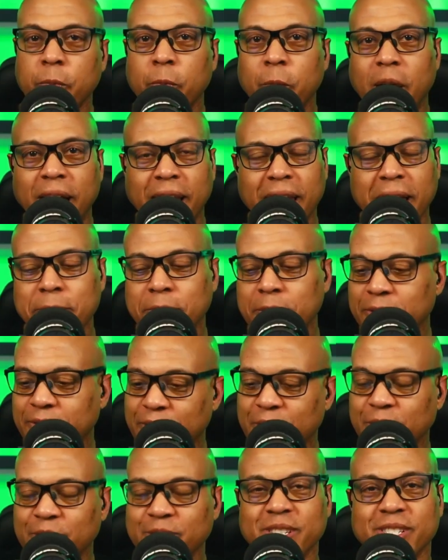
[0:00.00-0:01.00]
While I
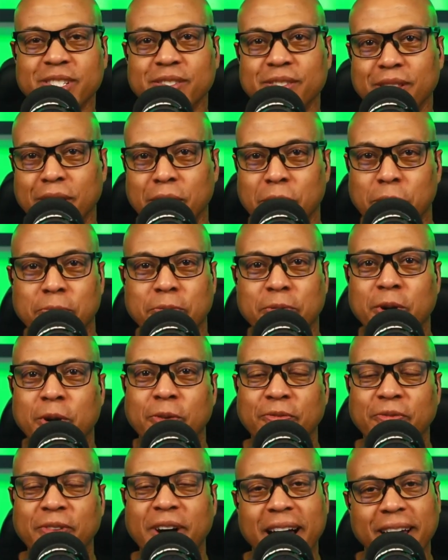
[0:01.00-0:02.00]
prefer this low
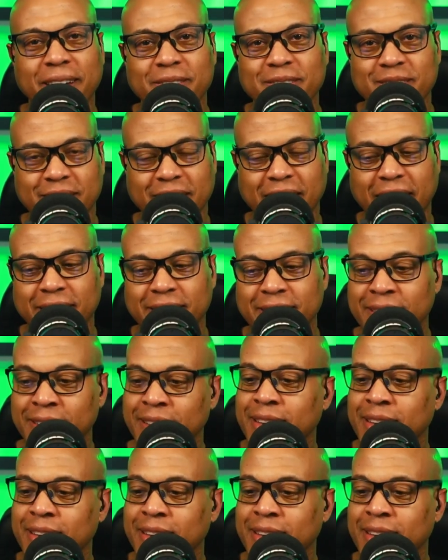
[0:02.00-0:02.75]
profile set,